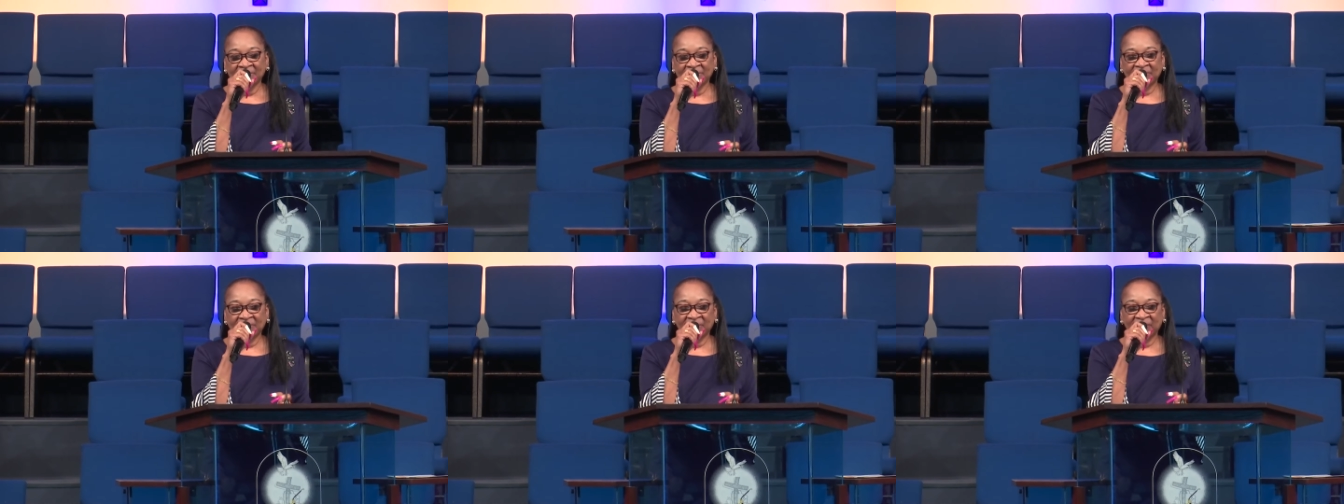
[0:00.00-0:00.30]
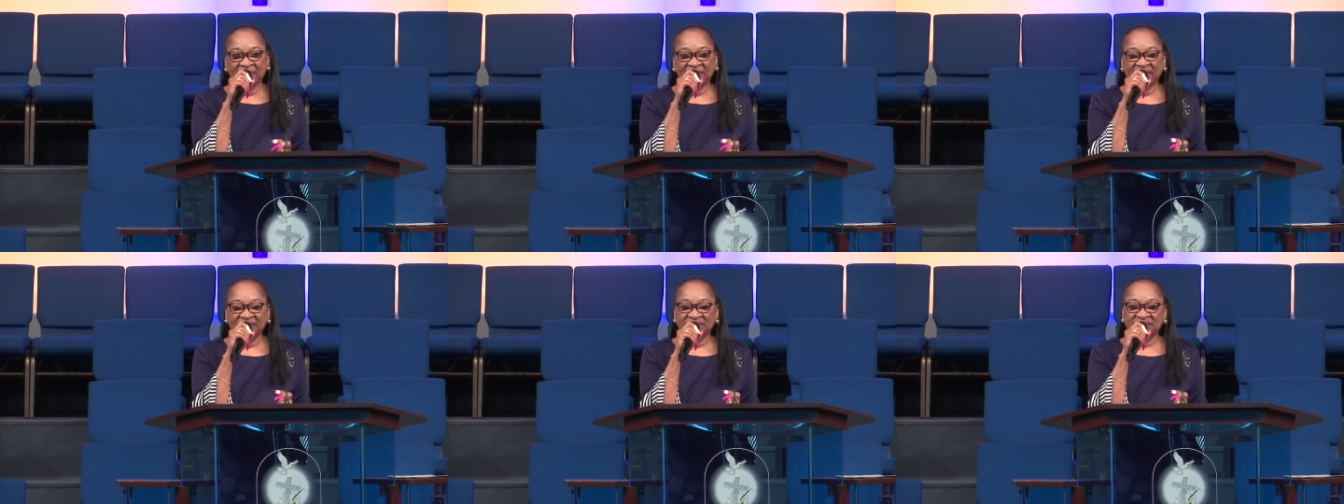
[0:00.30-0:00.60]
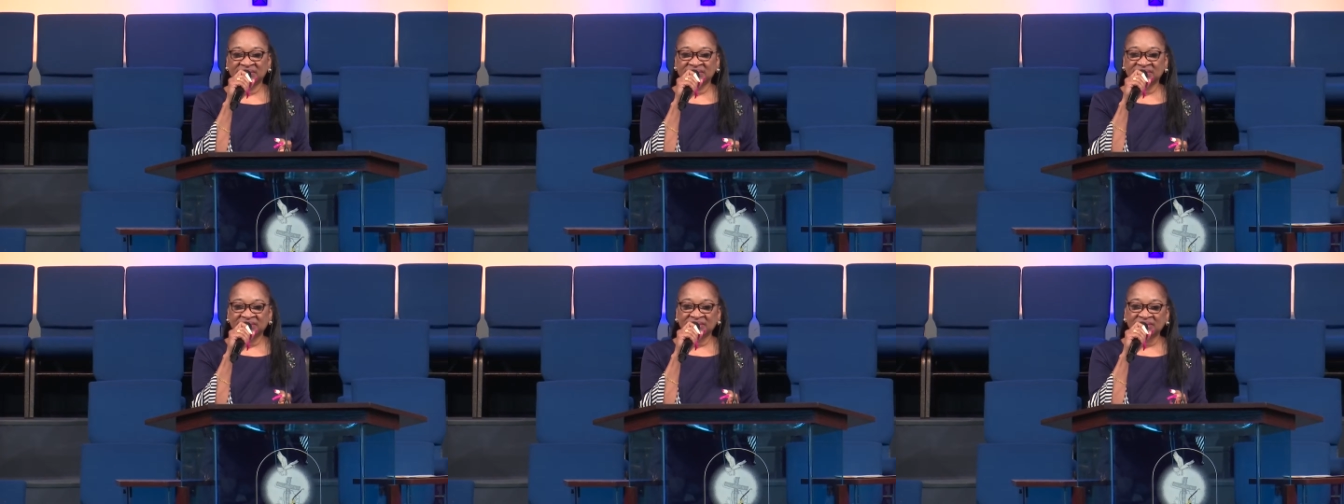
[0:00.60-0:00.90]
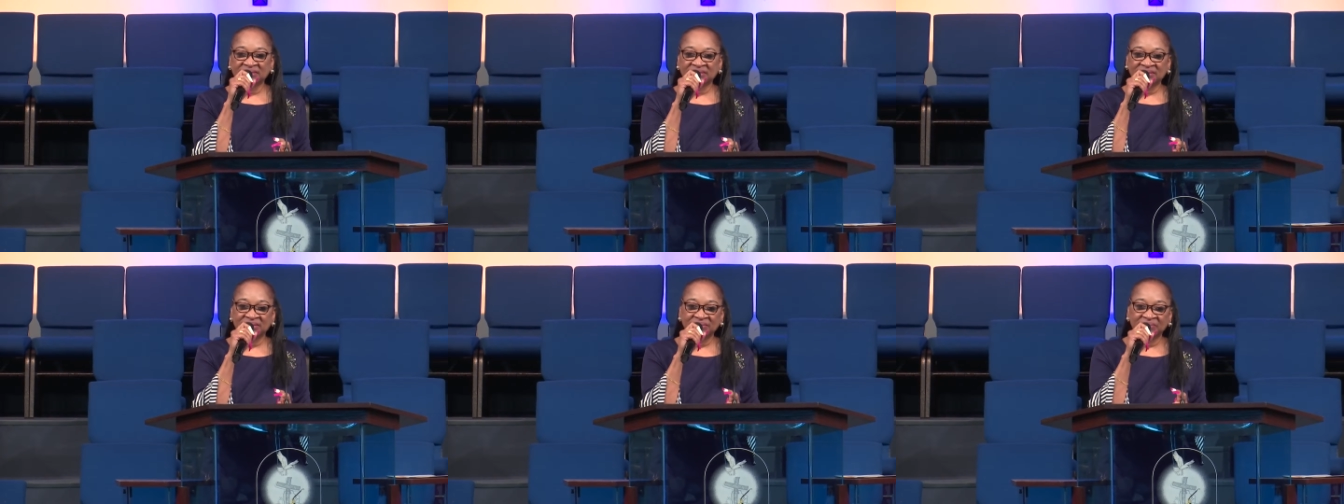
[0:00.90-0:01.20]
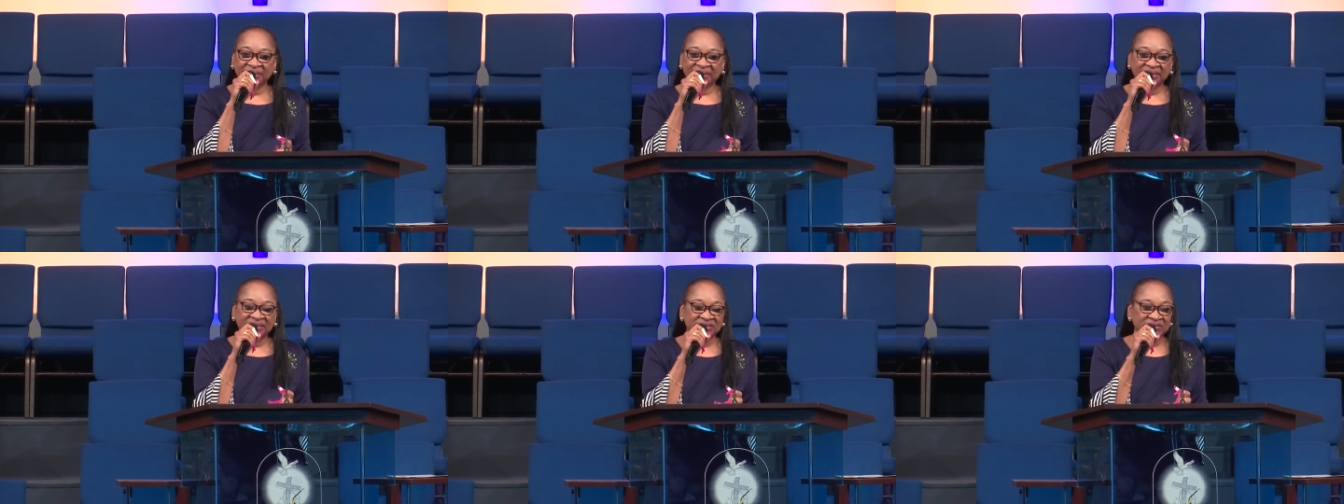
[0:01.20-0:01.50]
There are still
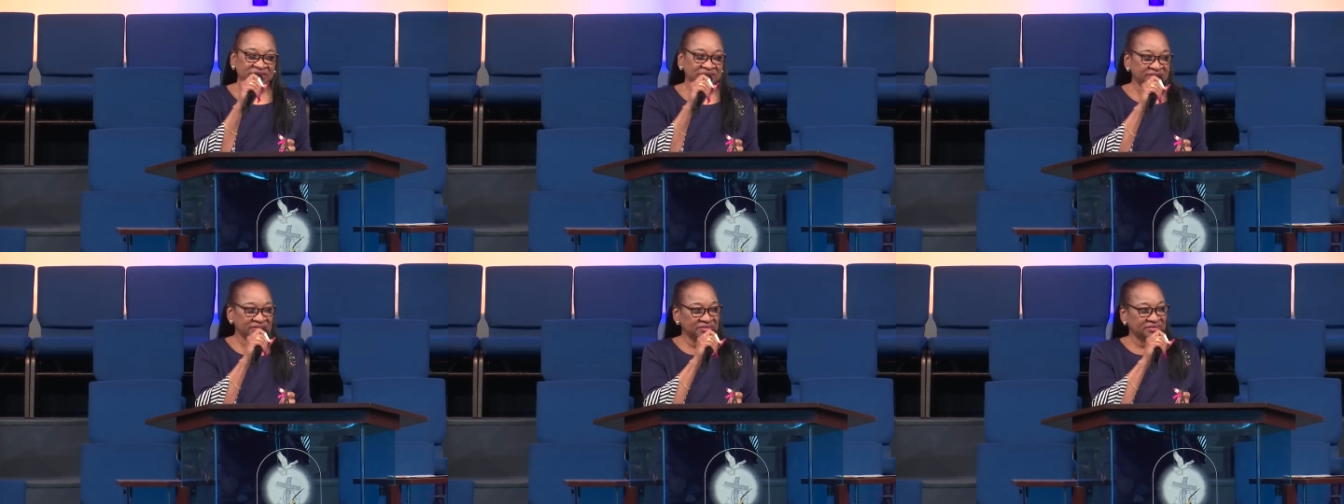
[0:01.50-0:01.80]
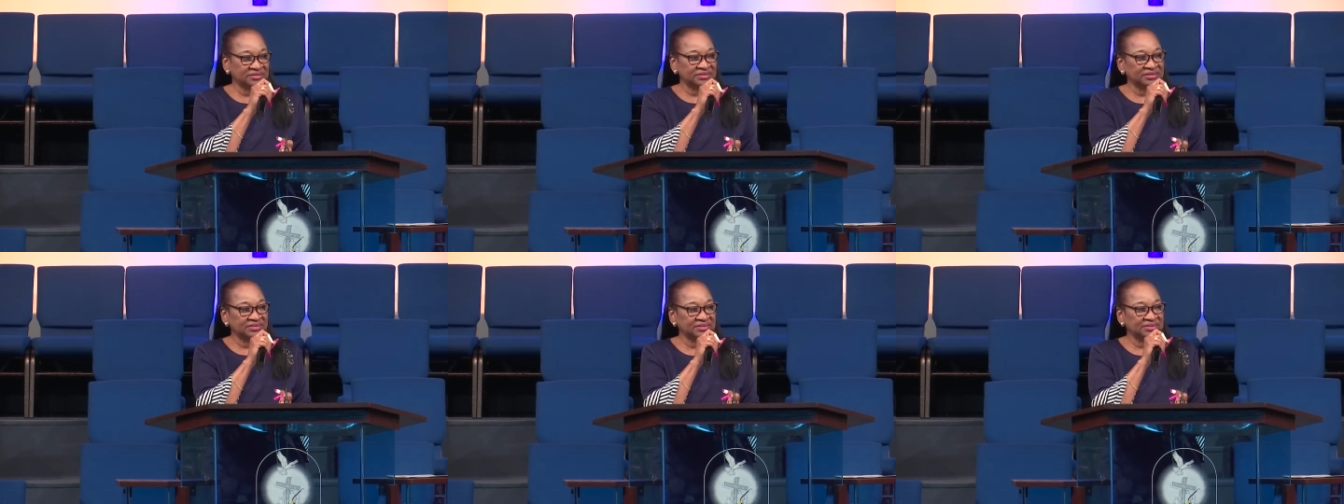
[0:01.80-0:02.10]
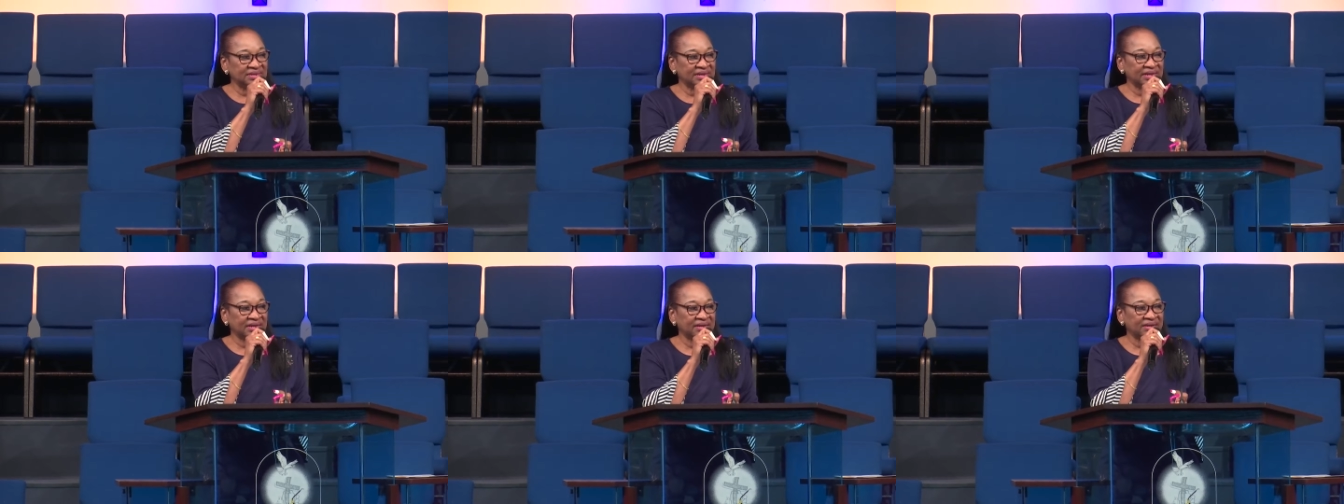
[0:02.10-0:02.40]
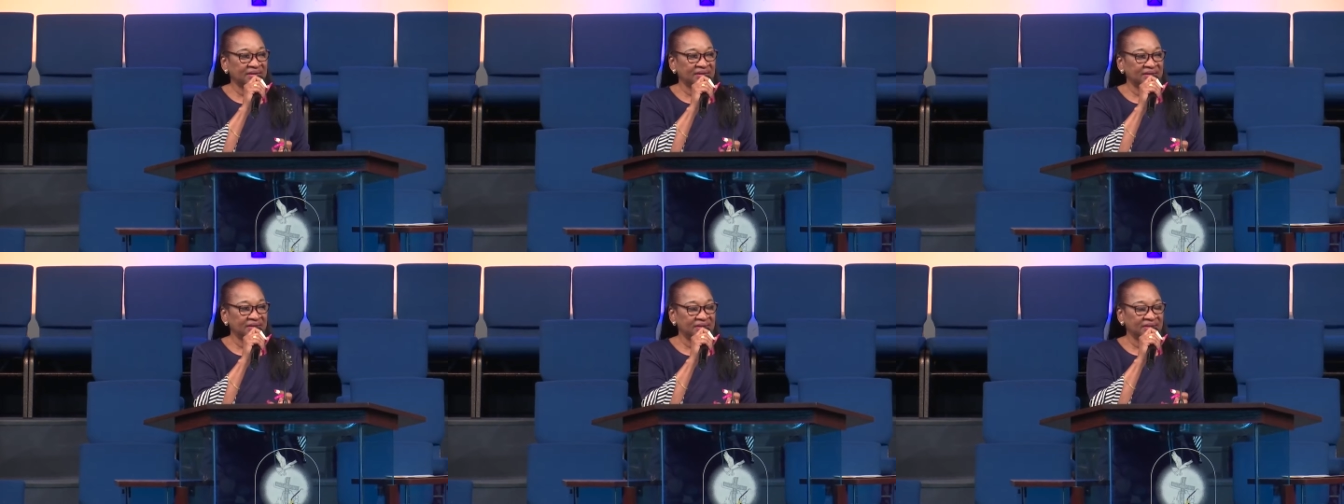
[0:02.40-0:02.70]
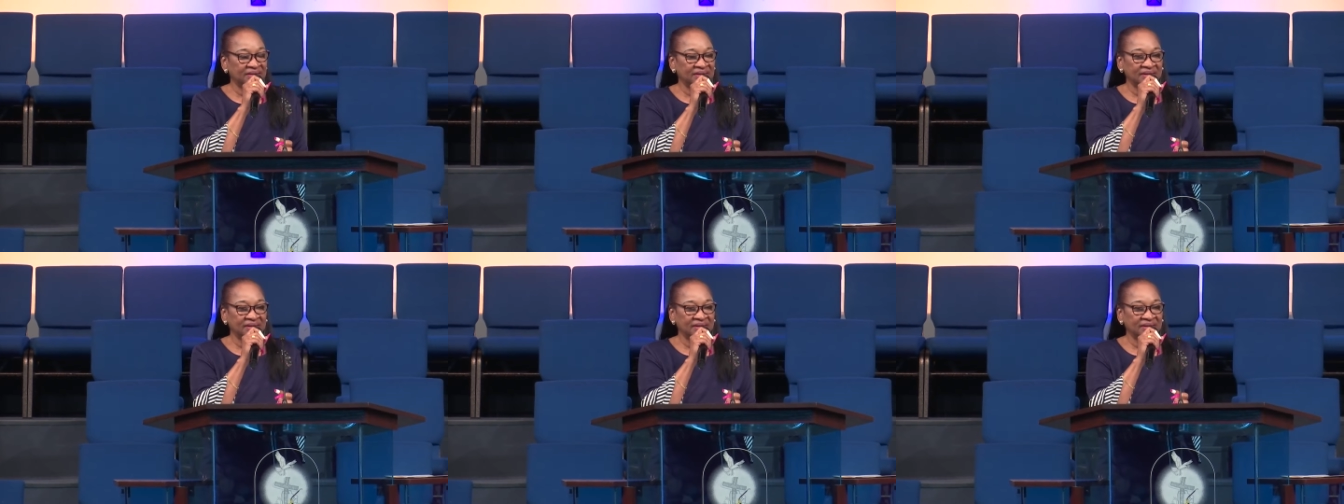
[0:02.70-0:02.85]
many churches that are